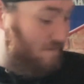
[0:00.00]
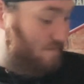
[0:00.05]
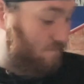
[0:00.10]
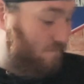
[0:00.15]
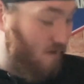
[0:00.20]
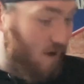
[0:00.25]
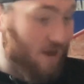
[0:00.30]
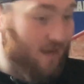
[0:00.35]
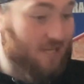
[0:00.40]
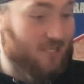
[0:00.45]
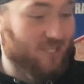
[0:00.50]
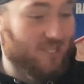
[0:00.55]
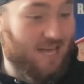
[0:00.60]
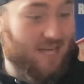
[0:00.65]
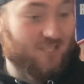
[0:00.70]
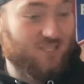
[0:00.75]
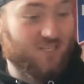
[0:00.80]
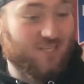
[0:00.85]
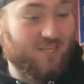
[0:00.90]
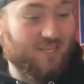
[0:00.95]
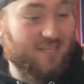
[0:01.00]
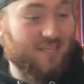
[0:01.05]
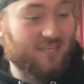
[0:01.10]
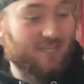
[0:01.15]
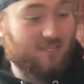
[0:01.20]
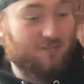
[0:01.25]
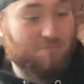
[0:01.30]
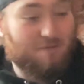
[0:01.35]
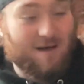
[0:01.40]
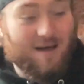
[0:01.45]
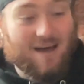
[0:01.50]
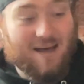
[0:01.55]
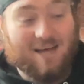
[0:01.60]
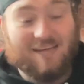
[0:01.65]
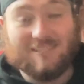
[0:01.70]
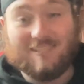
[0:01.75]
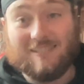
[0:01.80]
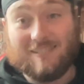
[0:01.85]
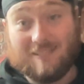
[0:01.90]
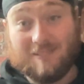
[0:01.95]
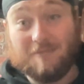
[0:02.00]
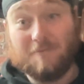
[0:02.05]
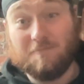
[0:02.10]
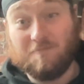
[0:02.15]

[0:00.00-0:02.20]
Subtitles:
British legend in these parts.